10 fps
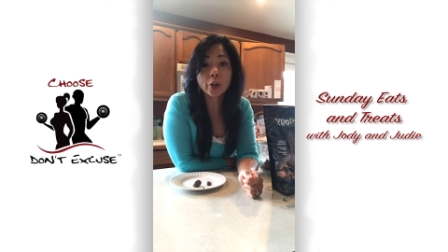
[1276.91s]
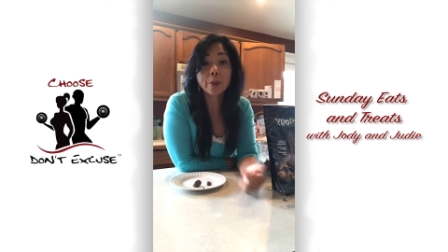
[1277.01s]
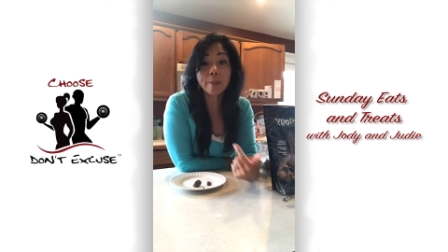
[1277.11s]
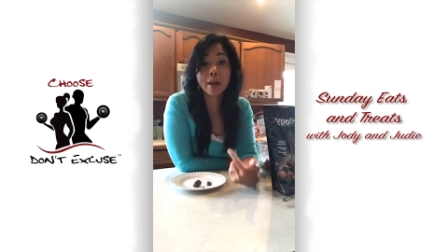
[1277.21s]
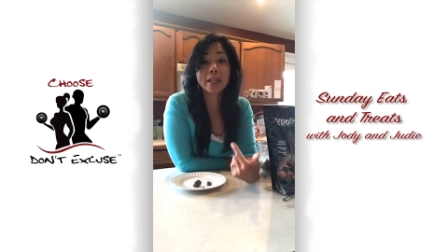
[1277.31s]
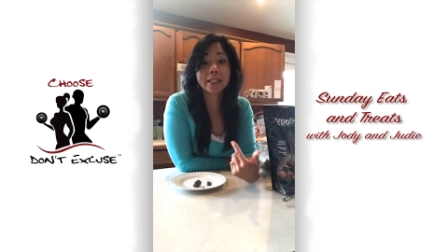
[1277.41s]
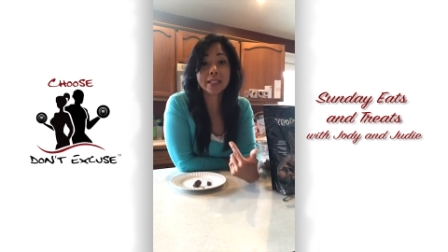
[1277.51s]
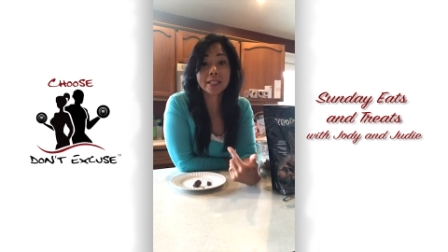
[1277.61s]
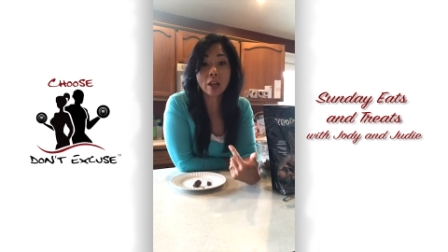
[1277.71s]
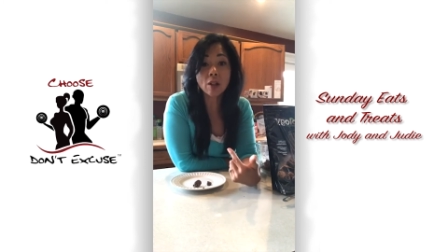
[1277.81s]
her
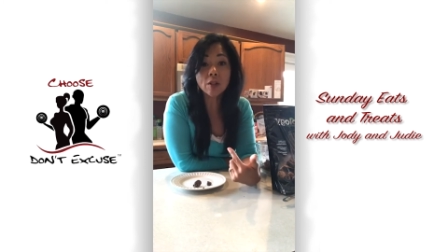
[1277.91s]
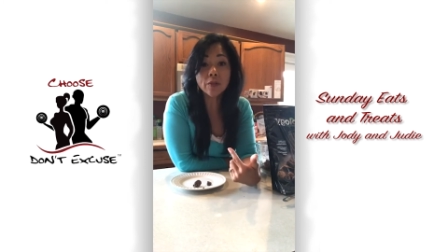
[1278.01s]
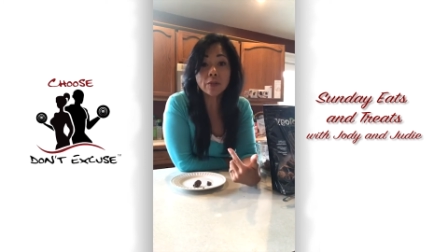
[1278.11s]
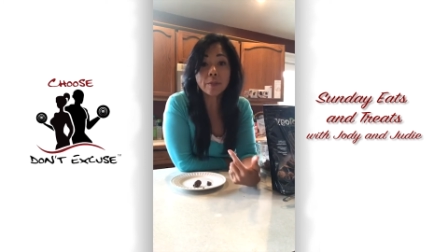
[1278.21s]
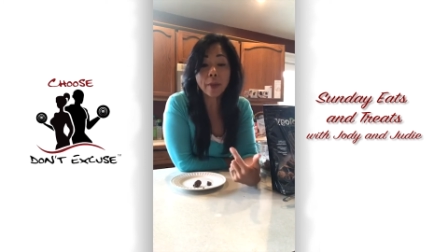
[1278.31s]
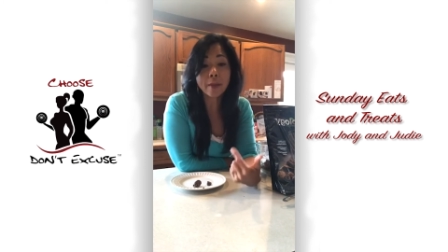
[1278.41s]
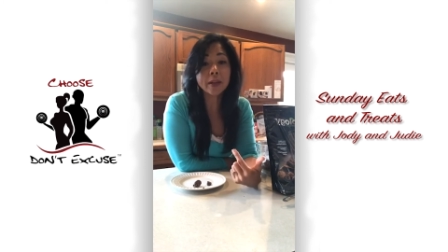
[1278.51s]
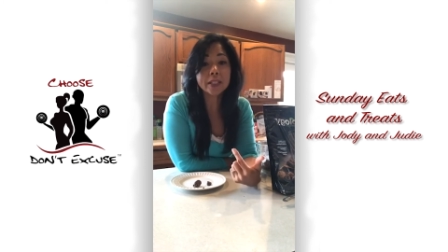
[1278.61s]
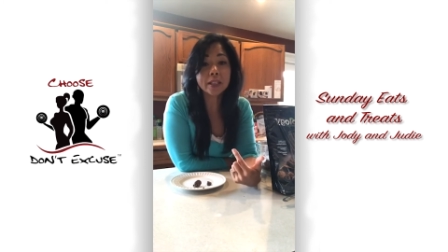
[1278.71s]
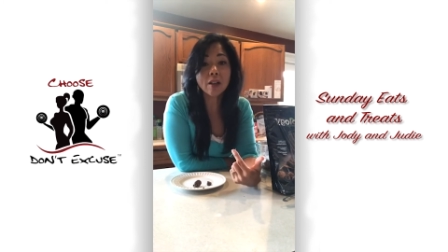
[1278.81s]
by
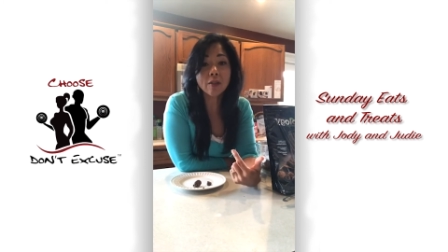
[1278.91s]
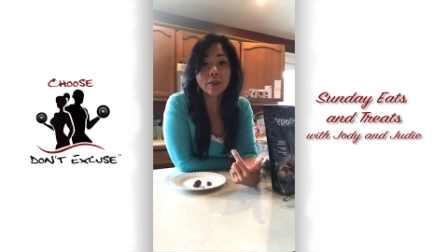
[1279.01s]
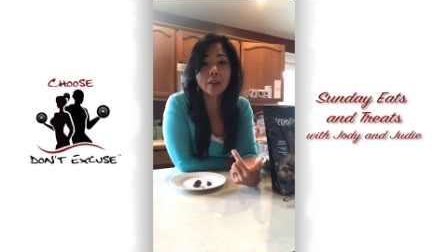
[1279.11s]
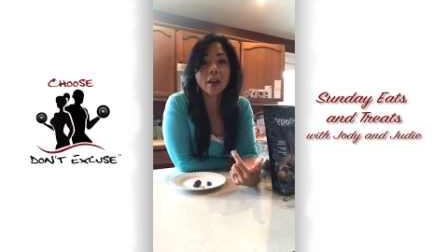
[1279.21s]
myself,